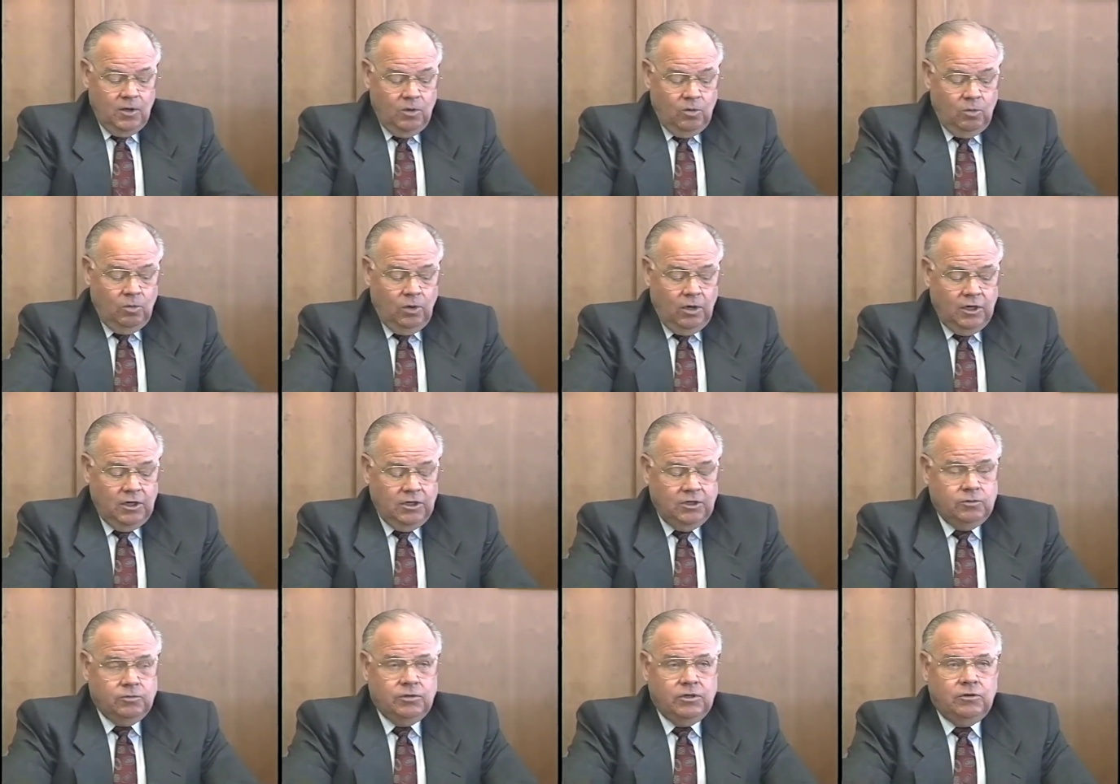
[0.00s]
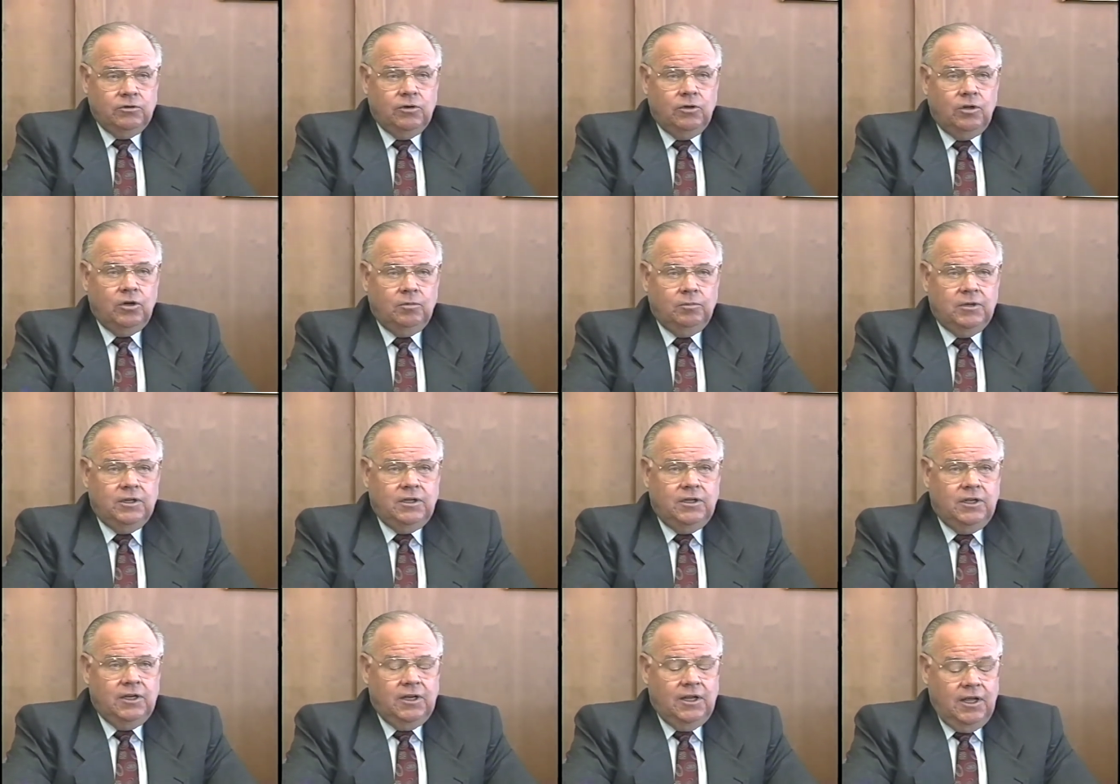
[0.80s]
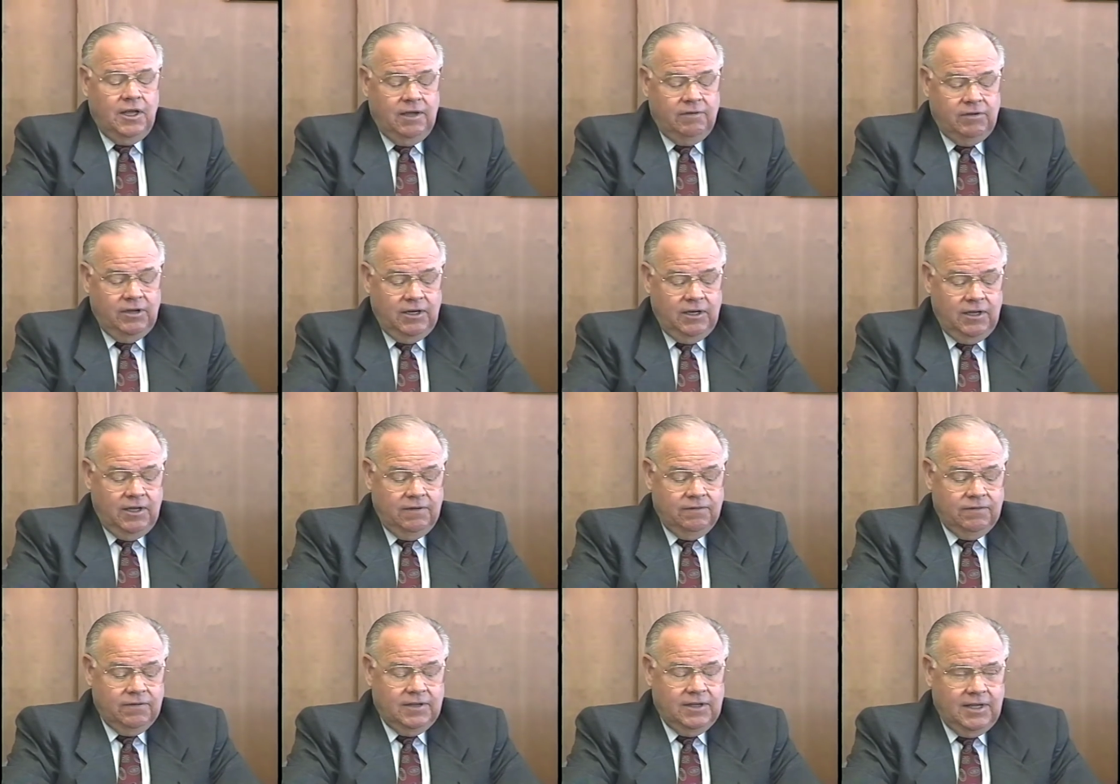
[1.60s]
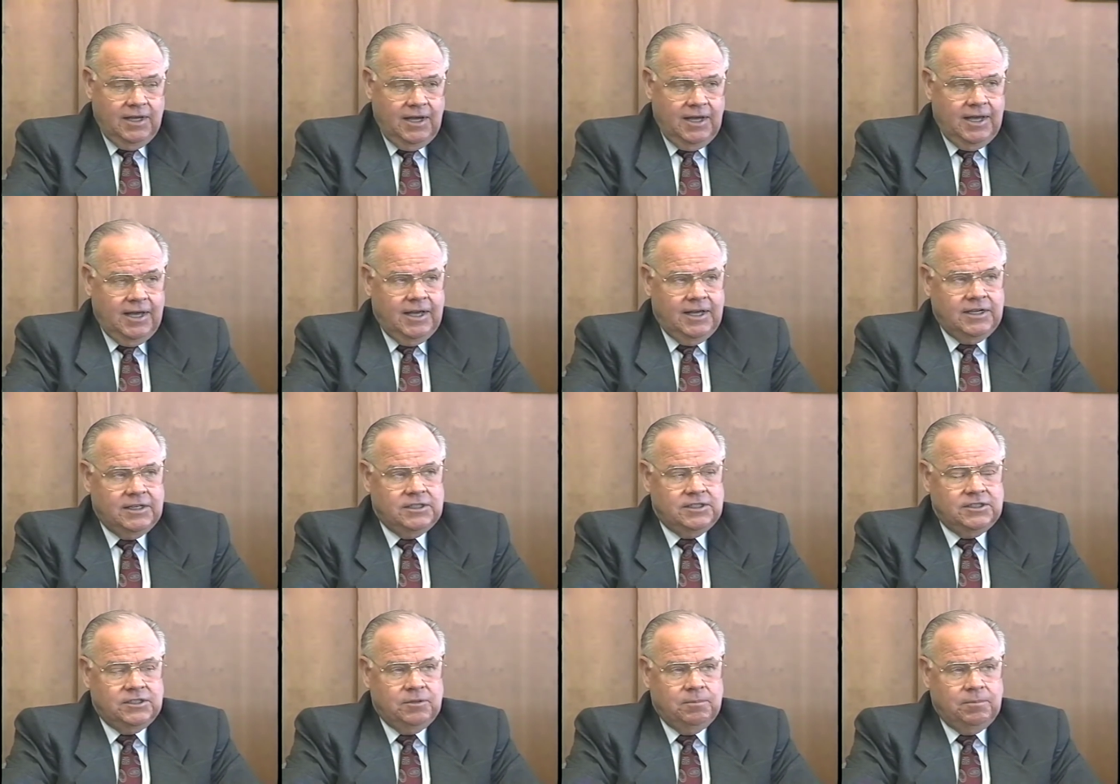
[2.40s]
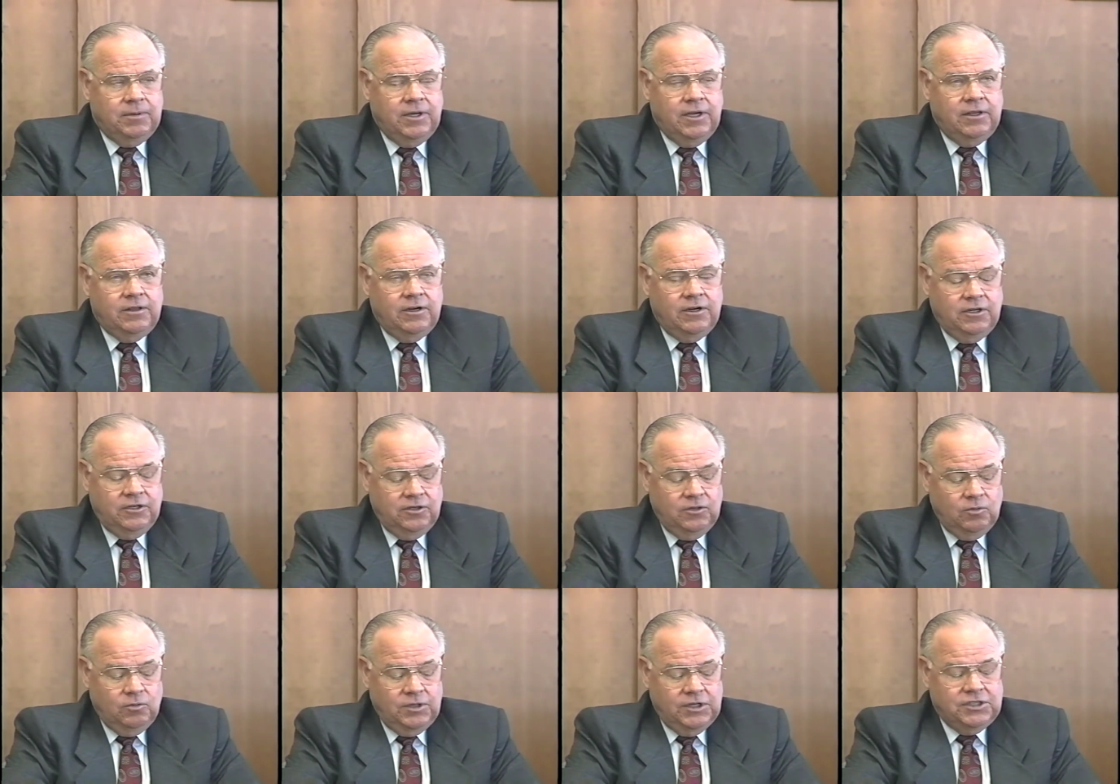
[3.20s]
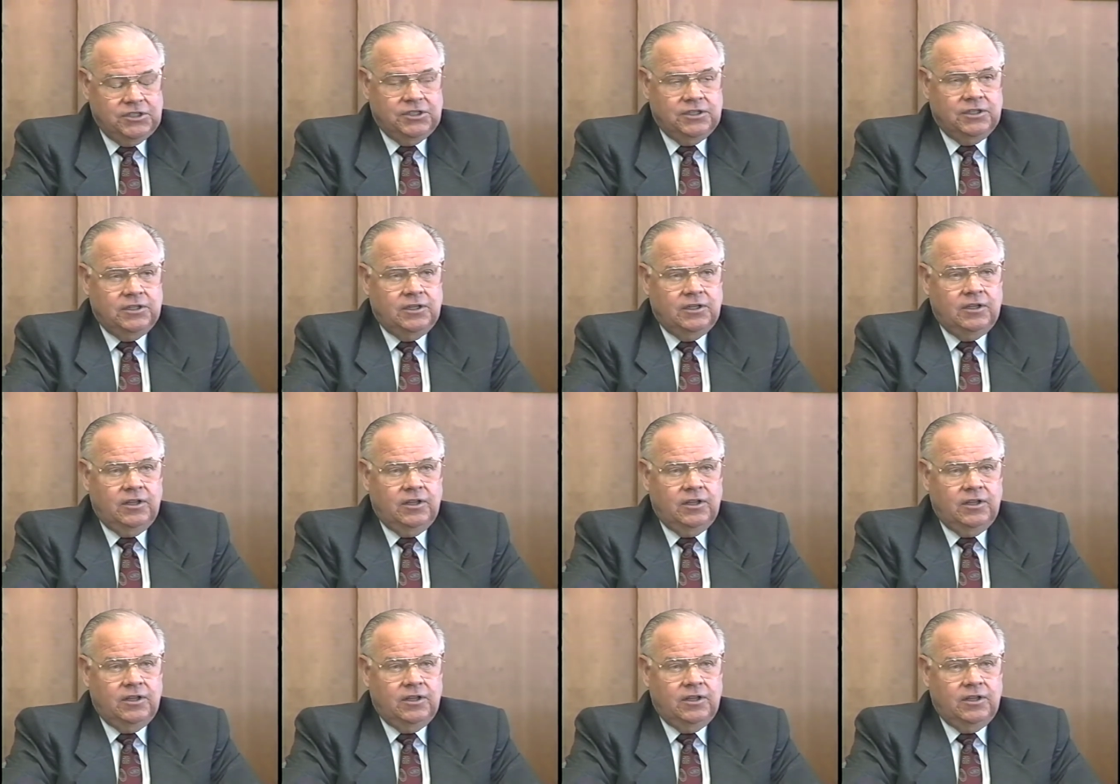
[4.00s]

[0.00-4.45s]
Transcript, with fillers: wanted to enroll but didn't have enough cash to pay their tuition